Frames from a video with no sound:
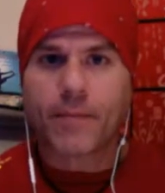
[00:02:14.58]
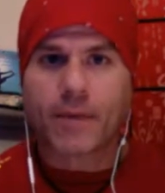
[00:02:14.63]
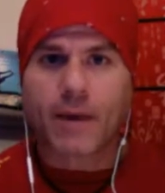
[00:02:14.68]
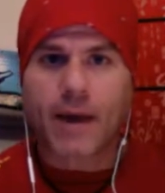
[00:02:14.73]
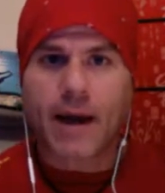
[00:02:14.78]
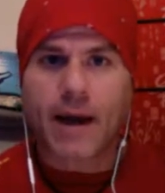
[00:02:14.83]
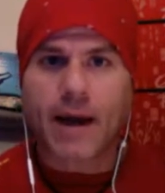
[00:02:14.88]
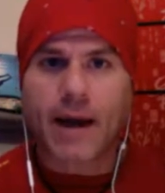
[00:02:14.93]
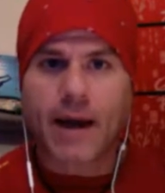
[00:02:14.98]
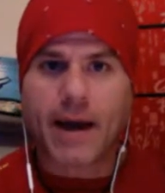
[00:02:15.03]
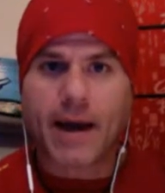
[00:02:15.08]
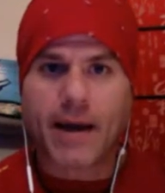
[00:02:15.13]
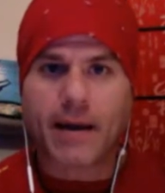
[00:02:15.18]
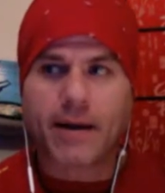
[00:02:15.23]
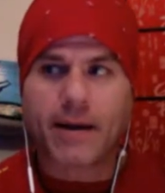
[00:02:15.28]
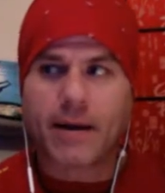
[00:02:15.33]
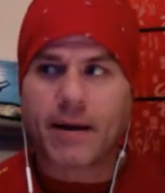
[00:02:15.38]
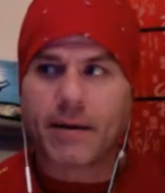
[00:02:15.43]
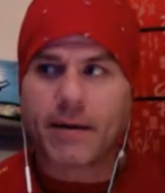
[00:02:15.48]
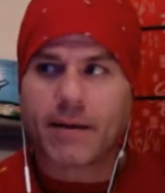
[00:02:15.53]
And
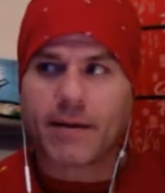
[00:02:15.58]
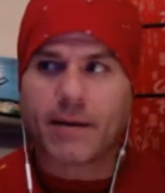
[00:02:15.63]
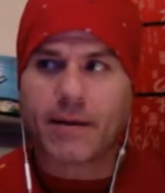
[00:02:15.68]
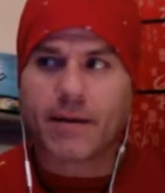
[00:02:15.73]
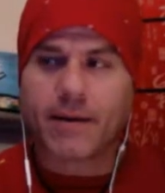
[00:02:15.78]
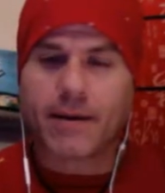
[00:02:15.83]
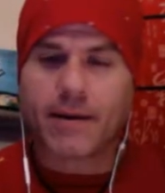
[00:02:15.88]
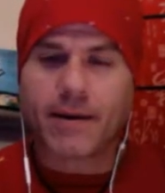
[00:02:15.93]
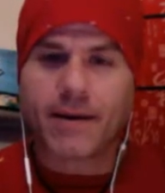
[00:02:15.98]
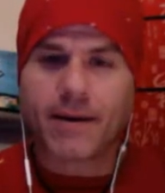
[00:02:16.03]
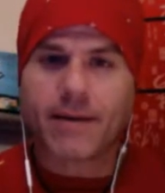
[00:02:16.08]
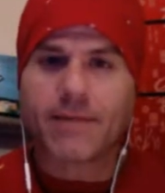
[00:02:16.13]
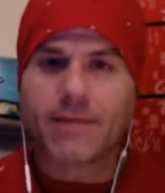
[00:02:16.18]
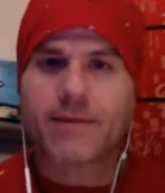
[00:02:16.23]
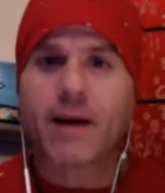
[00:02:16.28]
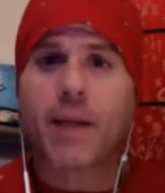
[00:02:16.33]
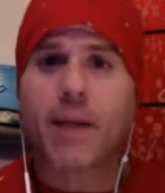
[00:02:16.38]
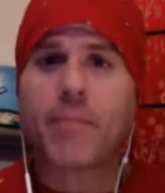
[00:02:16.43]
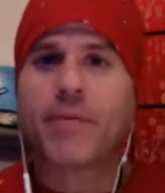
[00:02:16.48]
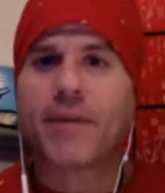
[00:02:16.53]
the
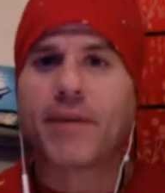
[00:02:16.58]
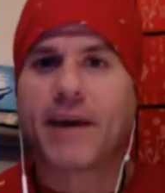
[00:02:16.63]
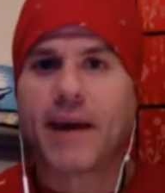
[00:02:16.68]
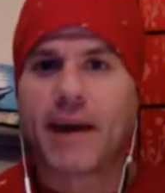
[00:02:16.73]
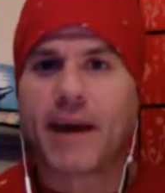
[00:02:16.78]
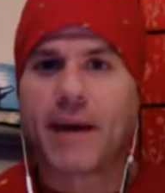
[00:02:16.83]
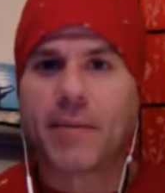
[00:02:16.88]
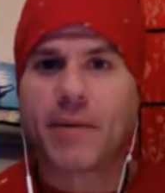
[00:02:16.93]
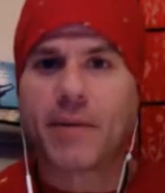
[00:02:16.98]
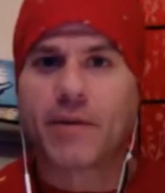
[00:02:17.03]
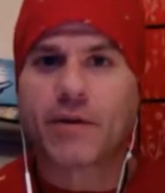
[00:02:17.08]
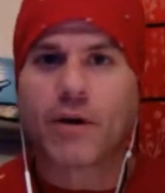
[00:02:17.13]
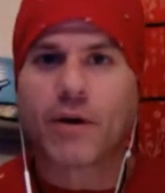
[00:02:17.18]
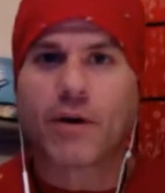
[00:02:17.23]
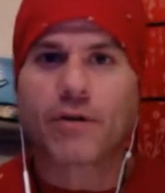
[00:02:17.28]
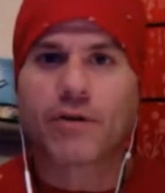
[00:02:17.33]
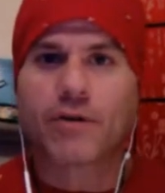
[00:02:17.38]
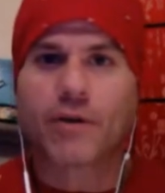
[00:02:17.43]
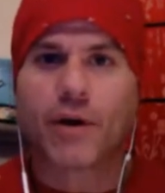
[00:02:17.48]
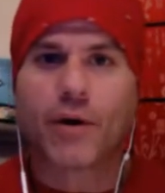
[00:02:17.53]
sub-theme is
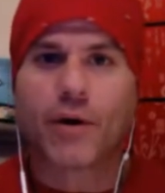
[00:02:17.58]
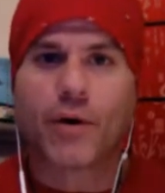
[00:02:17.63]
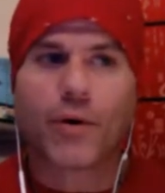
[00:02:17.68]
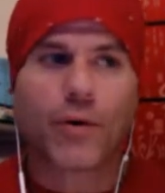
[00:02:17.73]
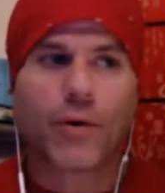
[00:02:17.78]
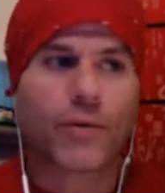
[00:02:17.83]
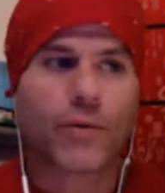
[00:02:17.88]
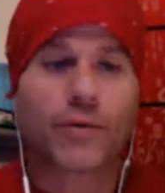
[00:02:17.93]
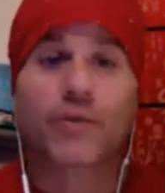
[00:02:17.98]
also